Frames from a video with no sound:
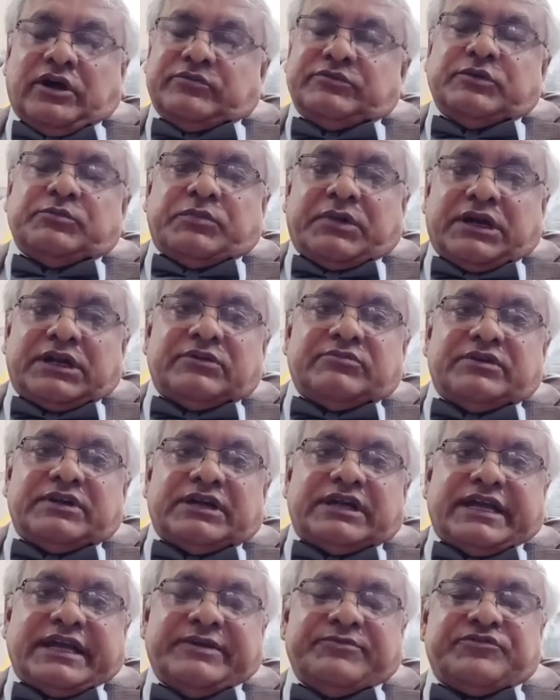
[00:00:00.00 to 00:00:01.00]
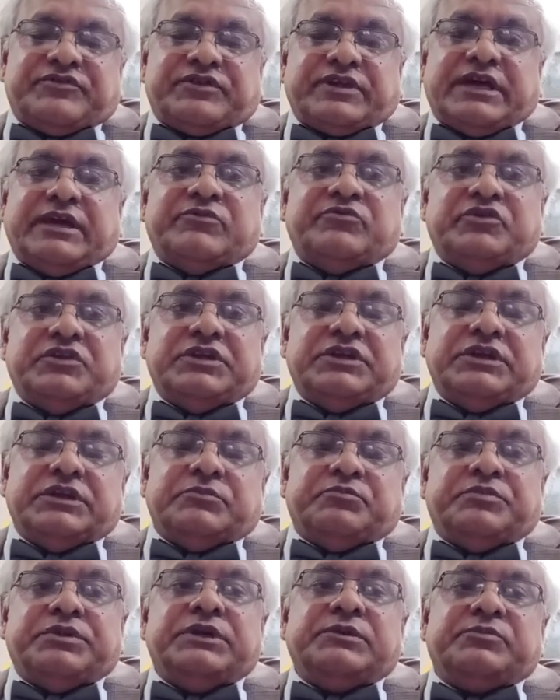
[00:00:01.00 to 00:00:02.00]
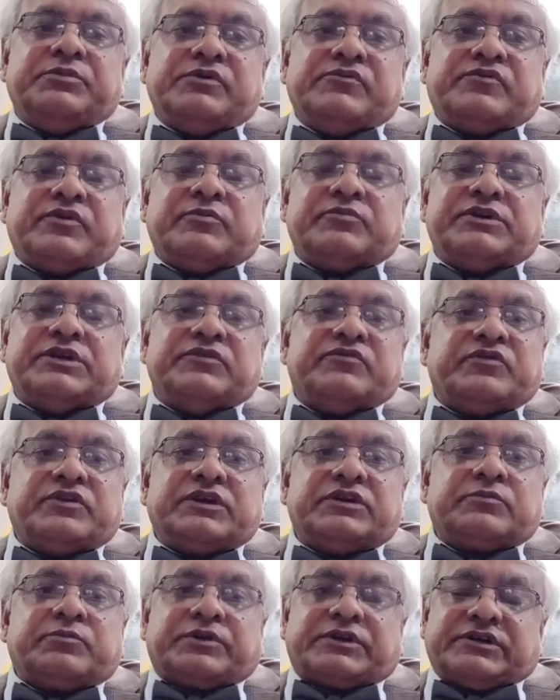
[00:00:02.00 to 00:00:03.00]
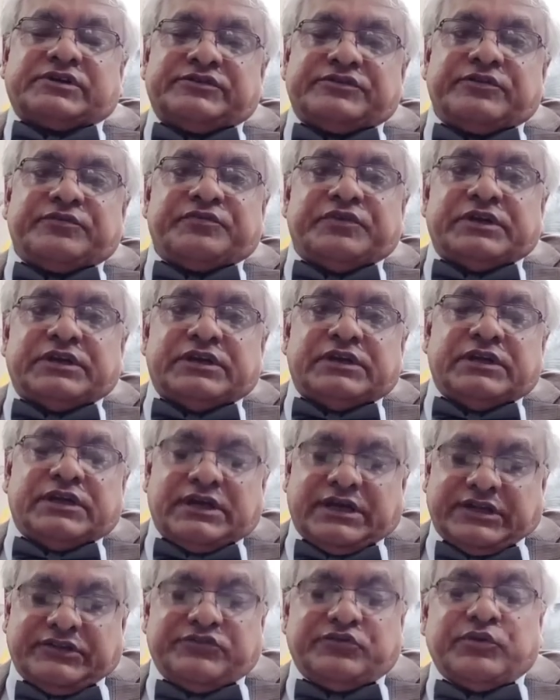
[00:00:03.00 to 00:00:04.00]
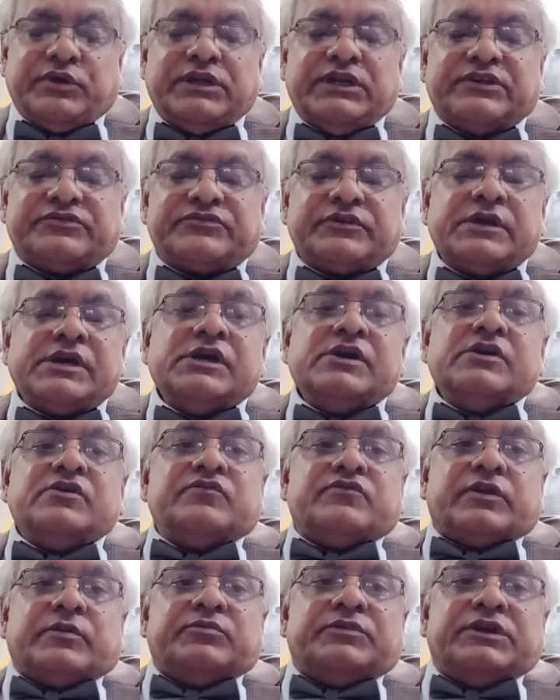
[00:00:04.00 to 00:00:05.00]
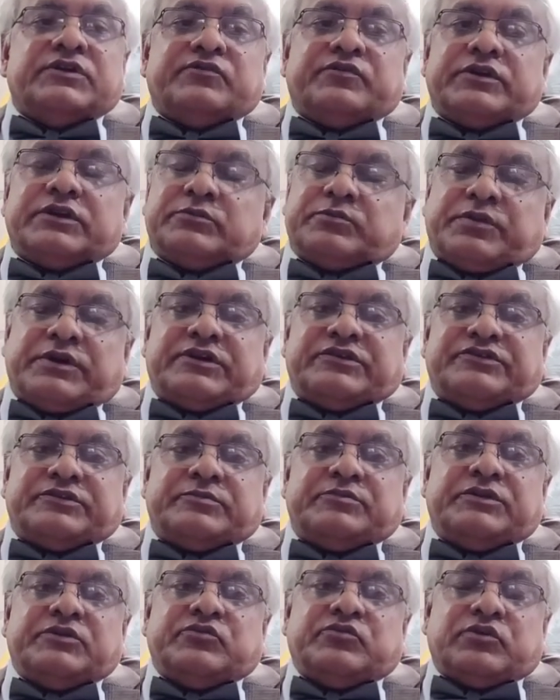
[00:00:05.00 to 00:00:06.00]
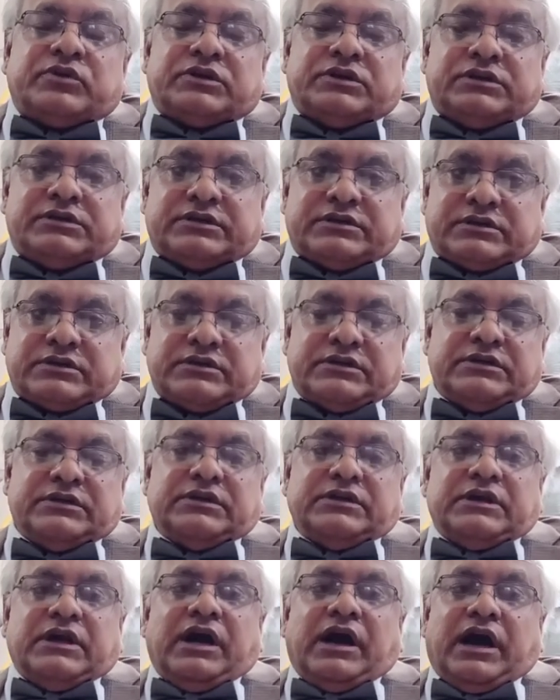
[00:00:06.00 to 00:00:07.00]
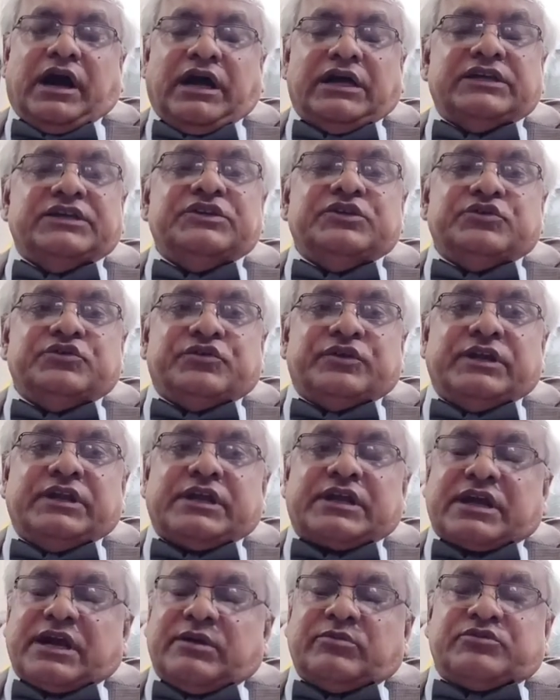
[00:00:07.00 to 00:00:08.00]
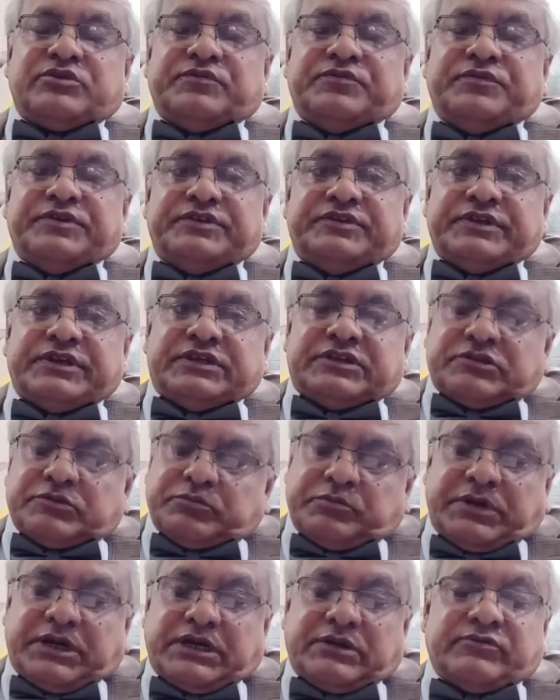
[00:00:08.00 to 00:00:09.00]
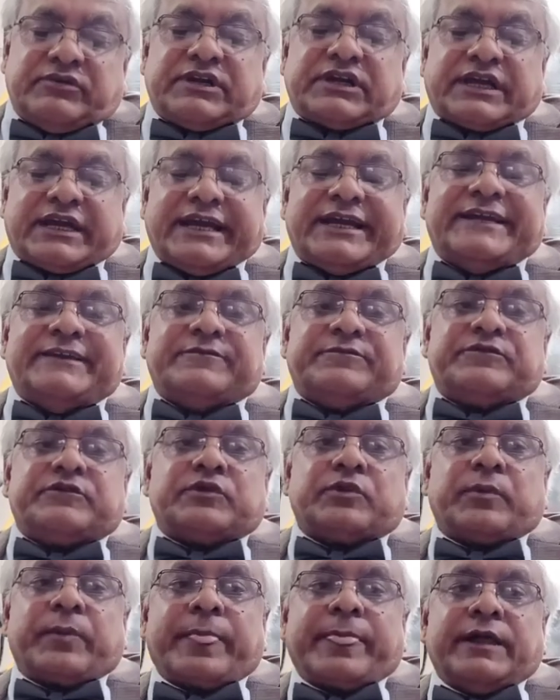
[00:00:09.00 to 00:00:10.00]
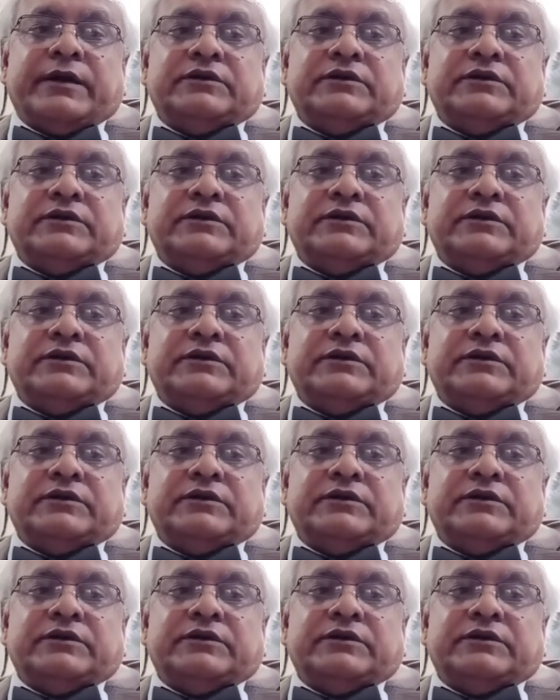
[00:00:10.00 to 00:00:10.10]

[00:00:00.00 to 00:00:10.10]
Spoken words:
of the Maravar Caves. Every year, people from different parts of India as well as from different parts of the world usually come to visit Maravar Caves.